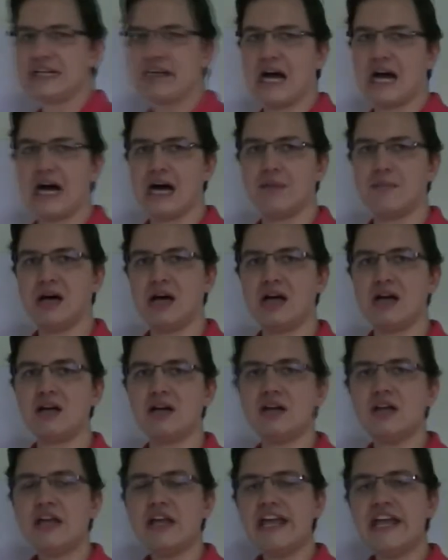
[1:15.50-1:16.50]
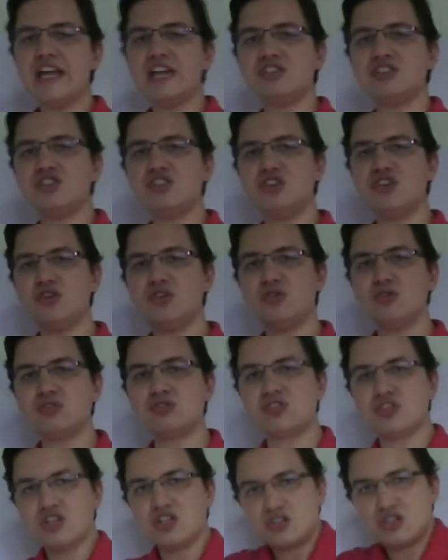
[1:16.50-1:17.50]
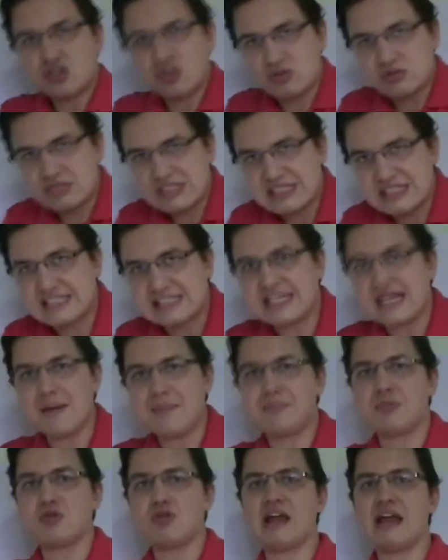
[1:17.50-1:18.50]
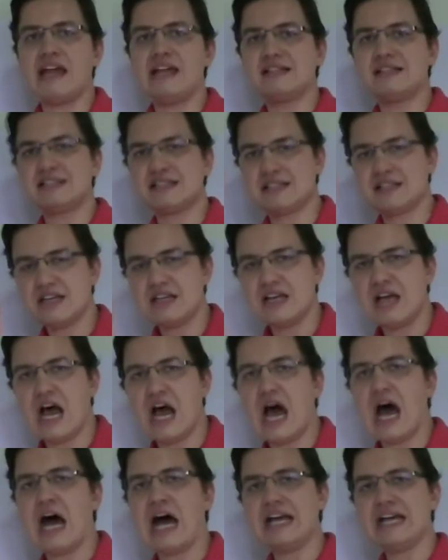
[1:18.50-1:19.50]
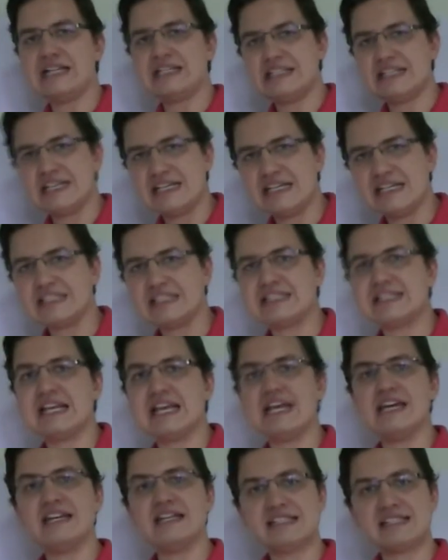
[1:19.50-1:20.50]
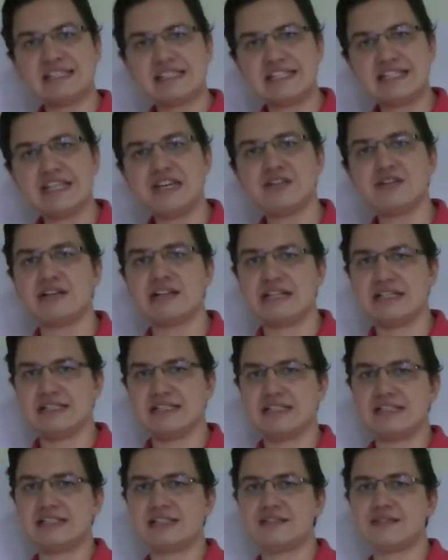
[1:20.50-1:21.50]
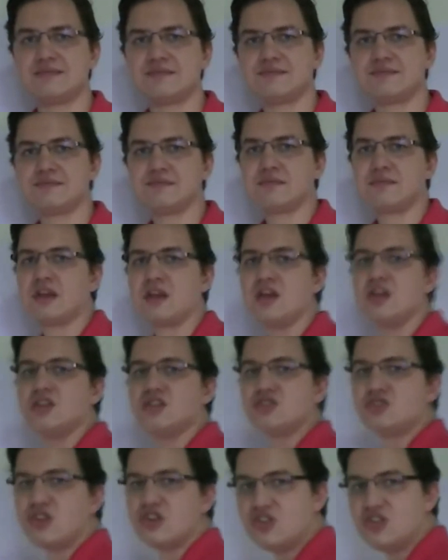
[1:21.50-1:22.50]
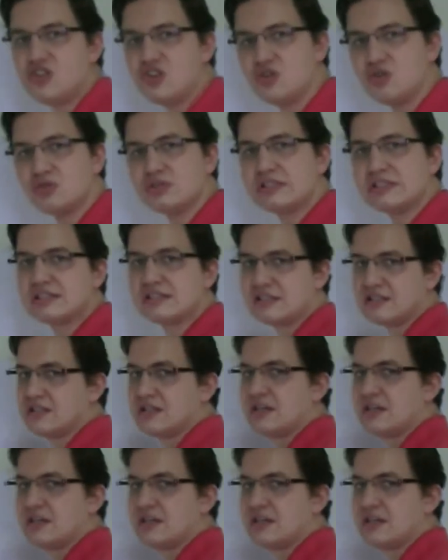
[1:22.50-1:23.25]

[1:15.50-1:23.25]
comma is used to separate ideas in a series. To use